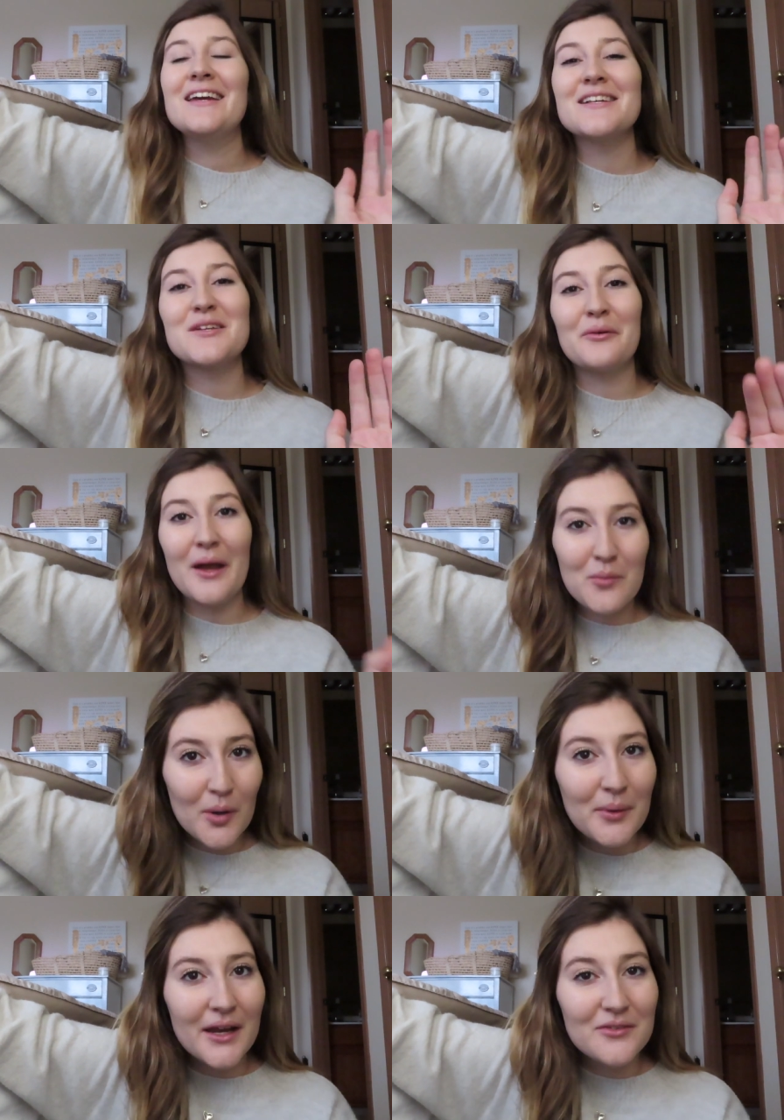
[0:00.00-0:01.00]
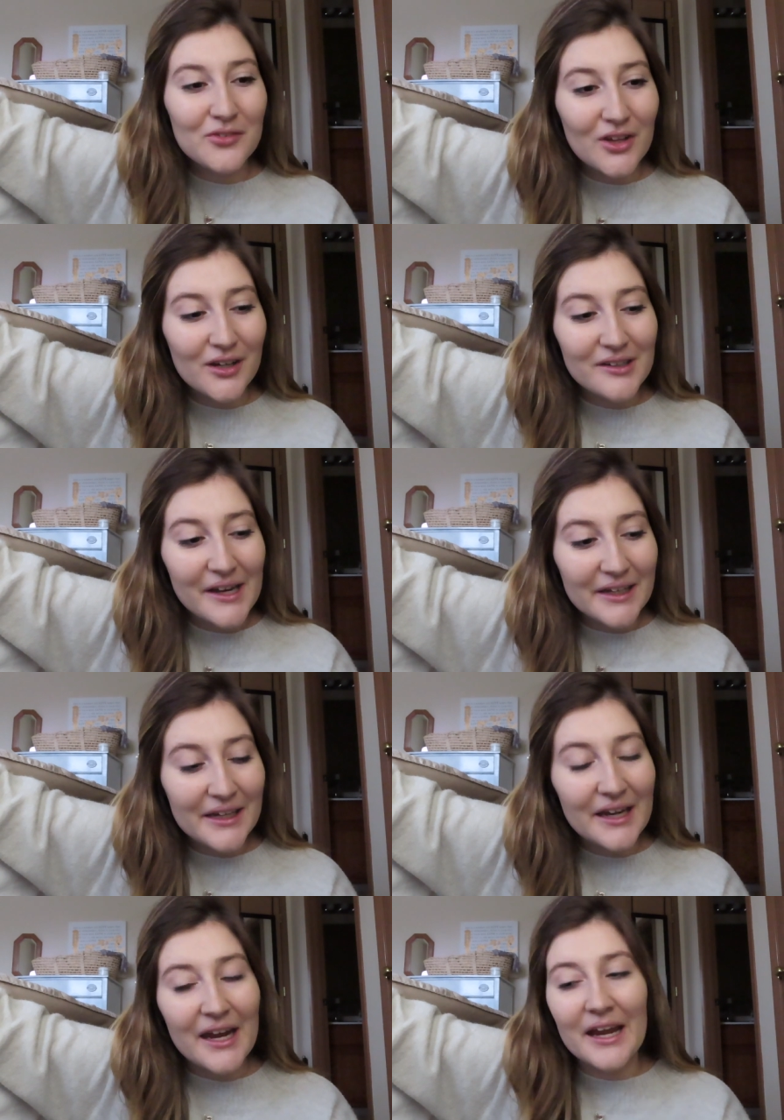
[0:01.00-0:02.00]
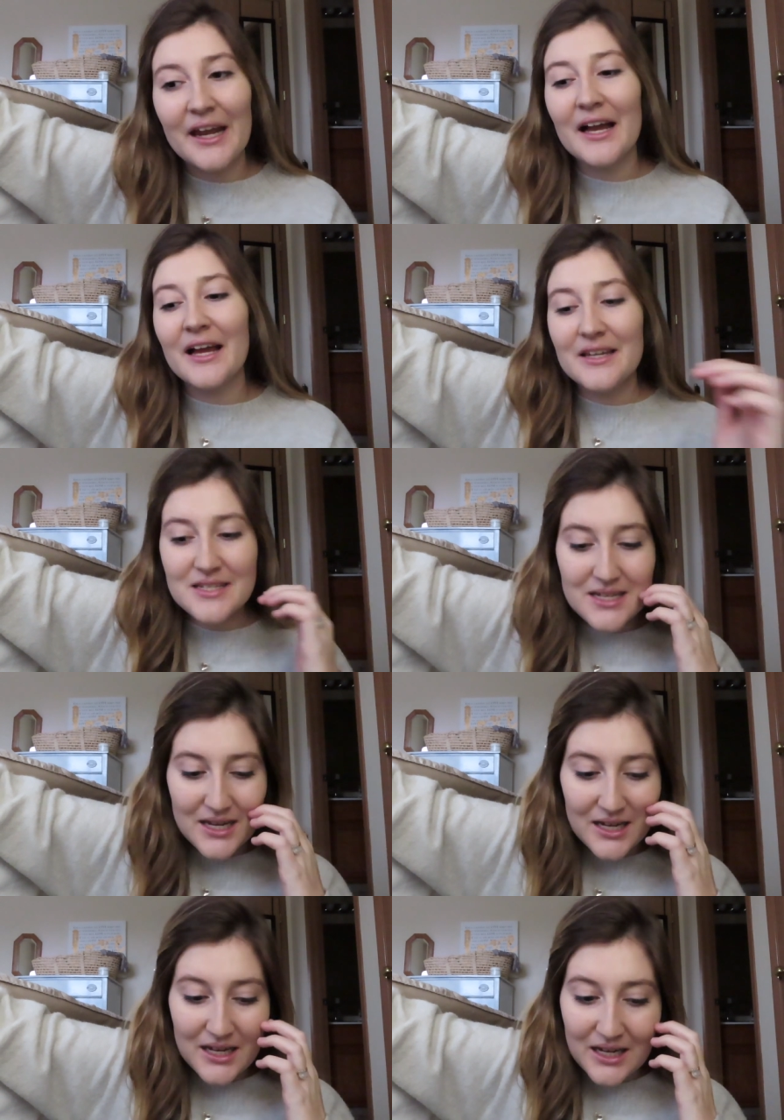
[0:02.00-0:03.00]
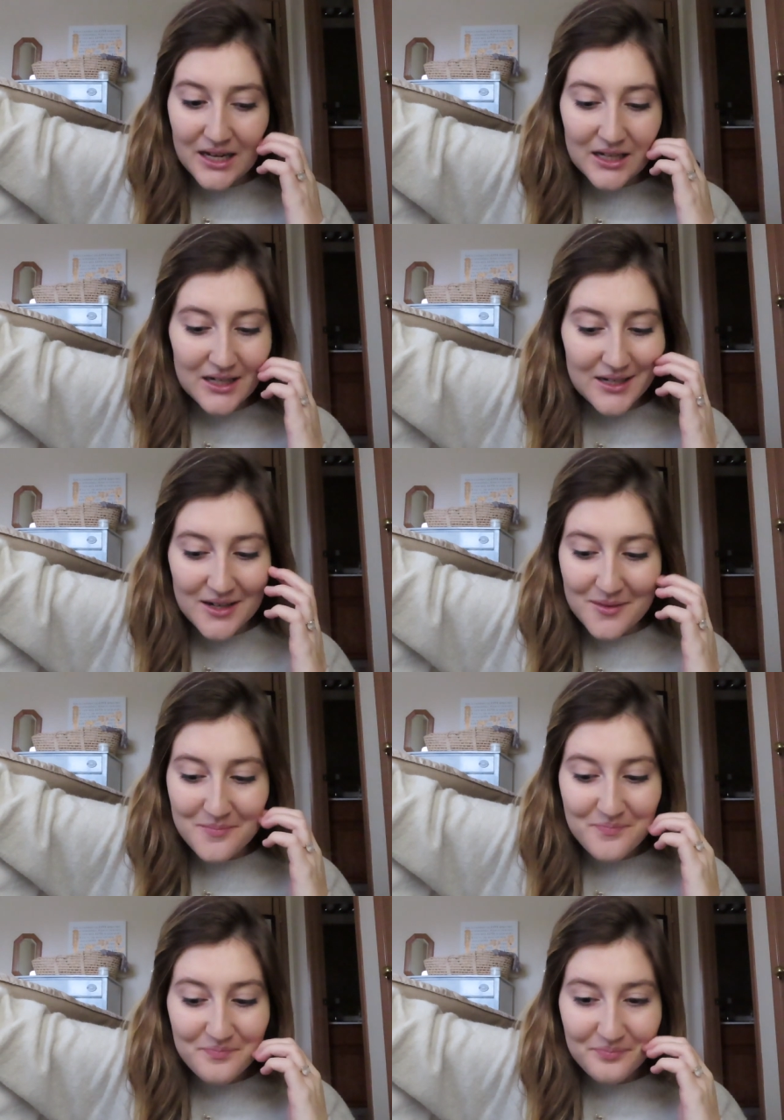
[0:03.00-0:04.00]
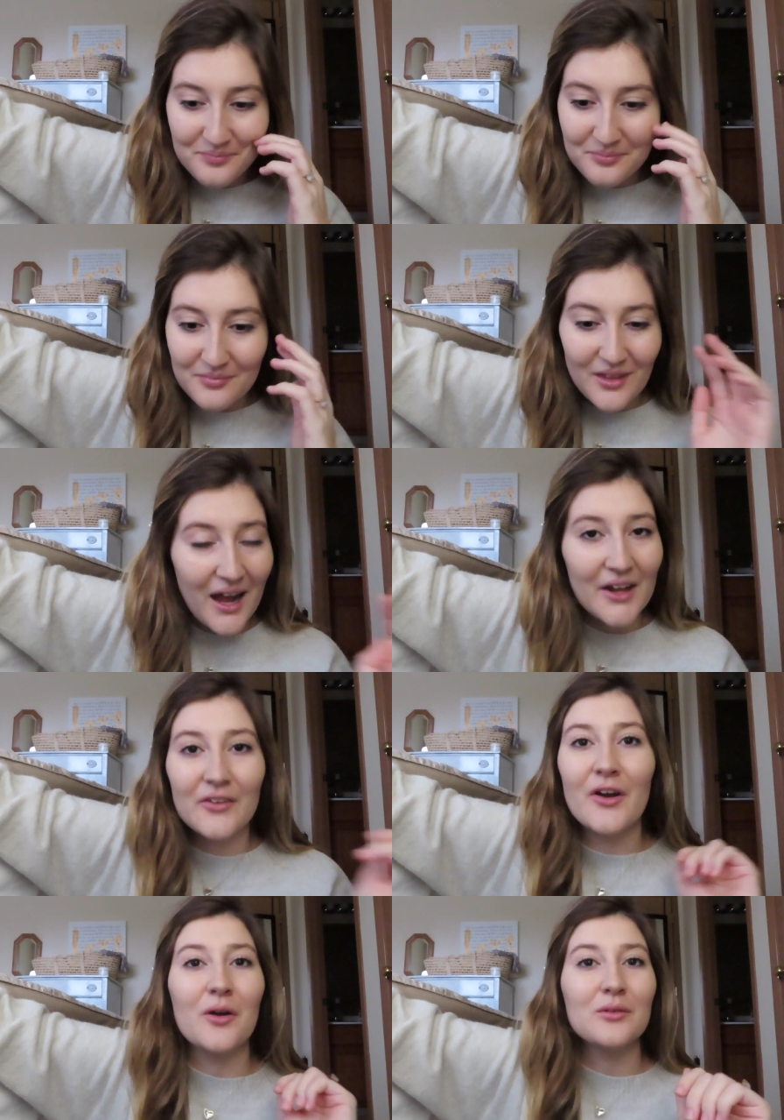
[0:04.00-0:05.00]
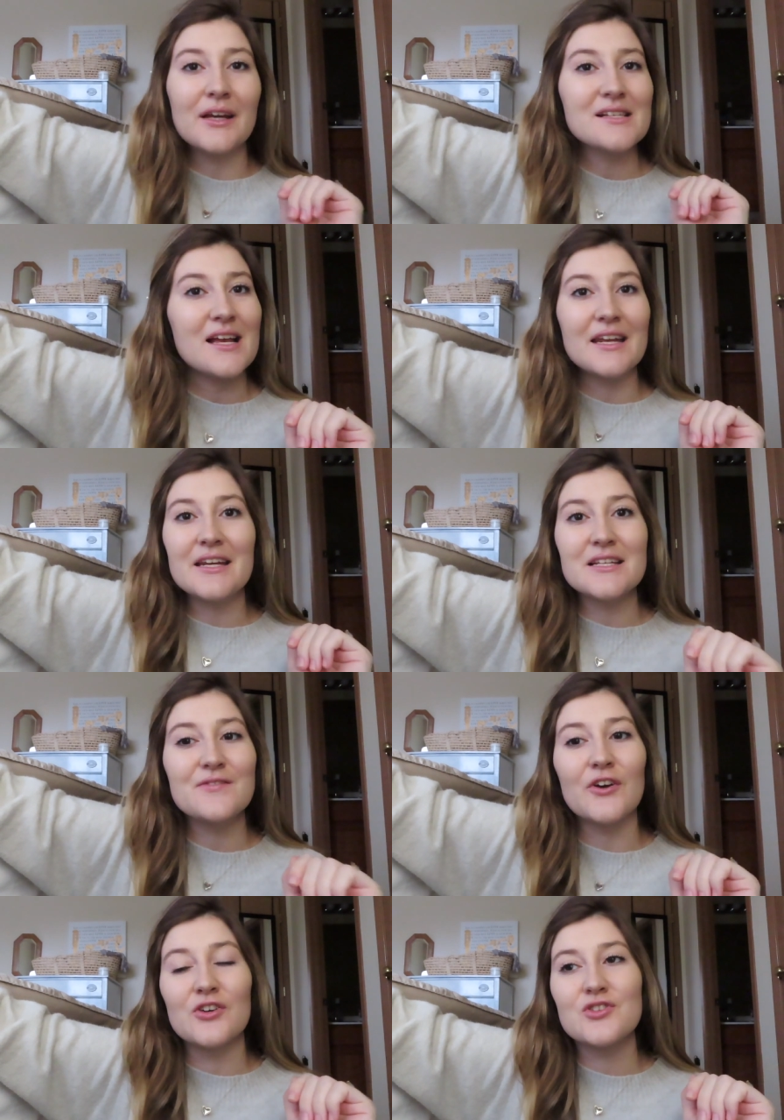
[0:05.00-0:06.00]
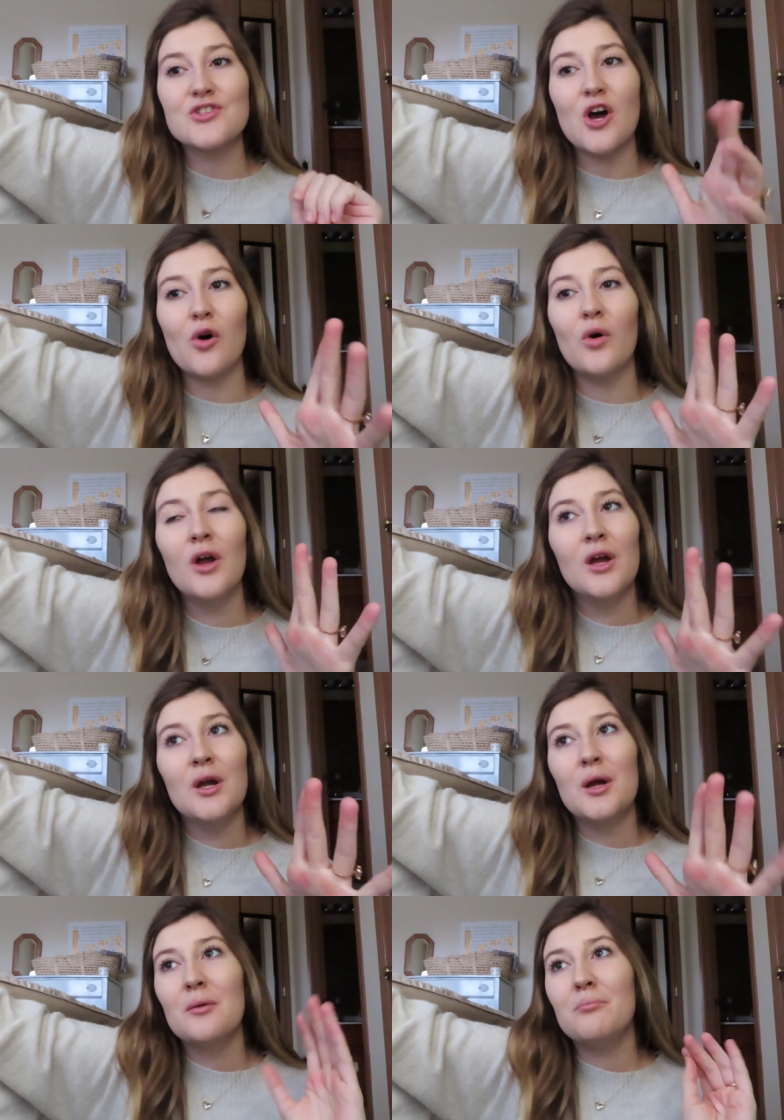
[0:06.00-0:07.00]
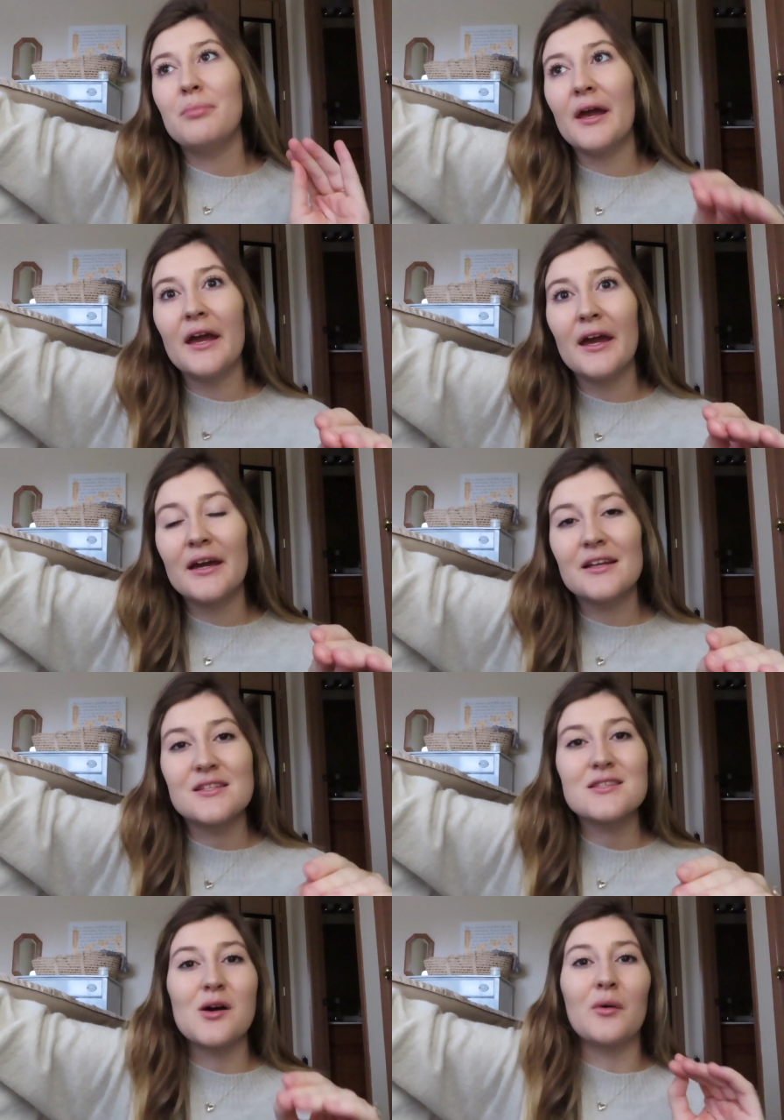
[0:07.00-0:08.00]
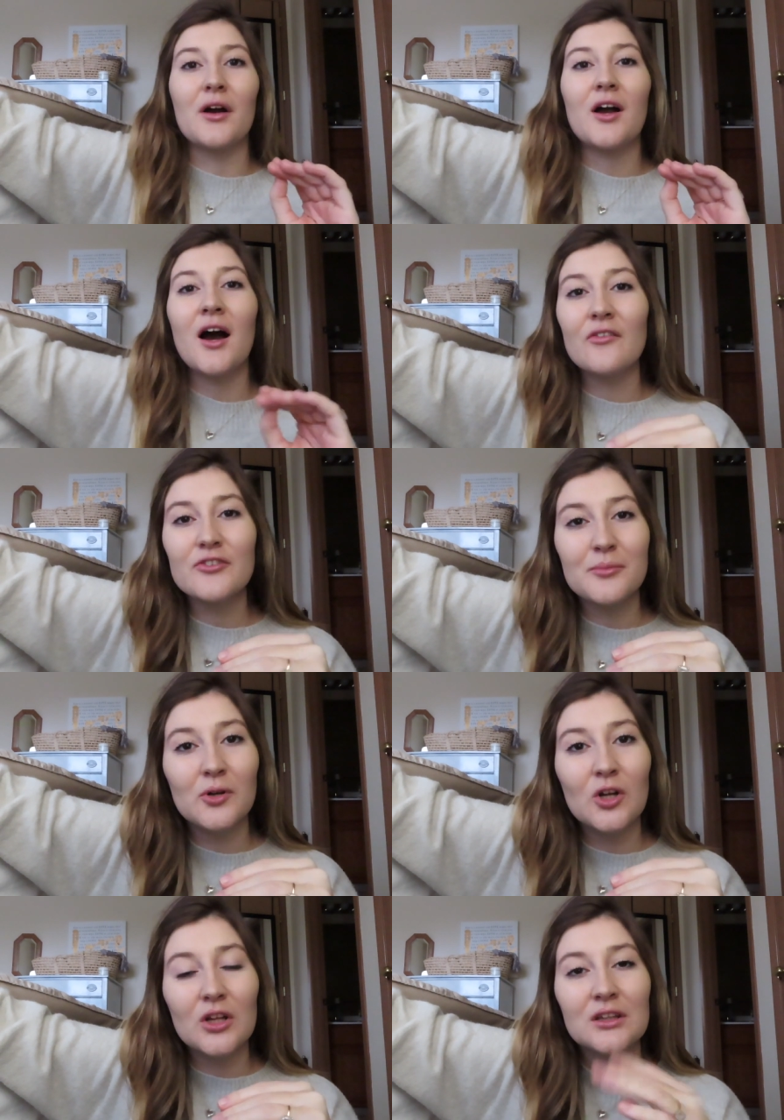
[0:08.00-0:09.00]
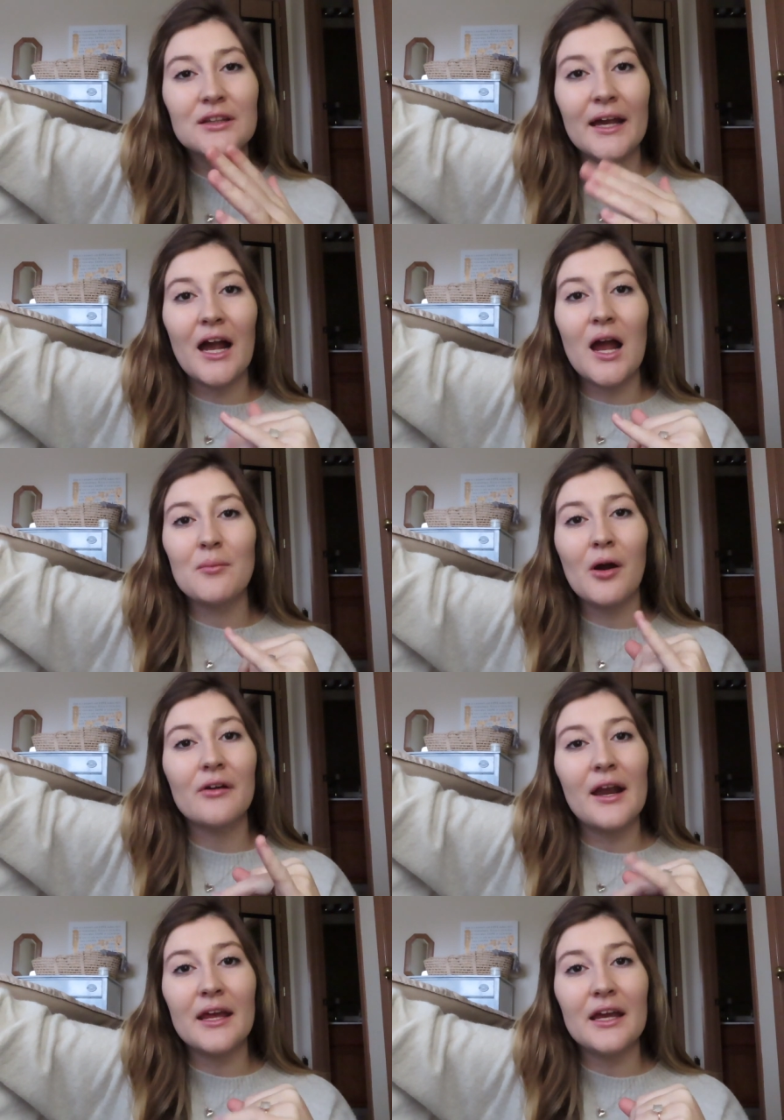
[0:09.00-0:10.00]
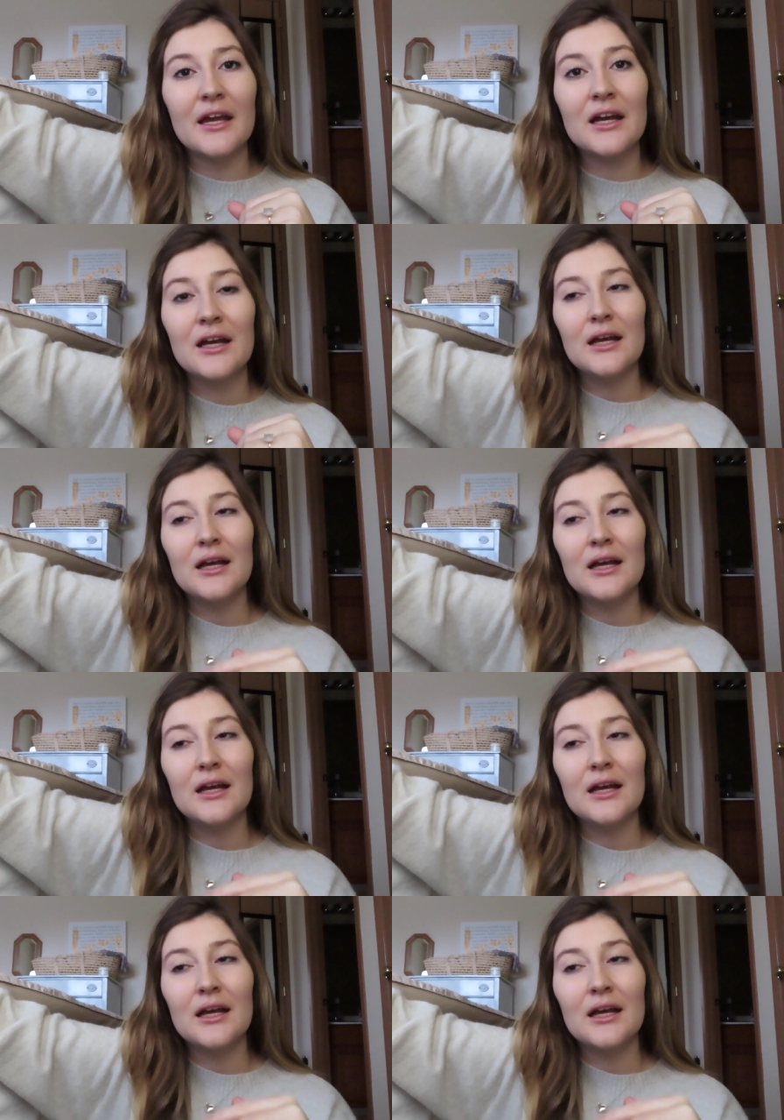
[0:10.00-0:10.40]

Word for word: he's a way more painful already and um, I don't know. Like I said, he just feels so big. It's so uncomfortable. Like I'm already,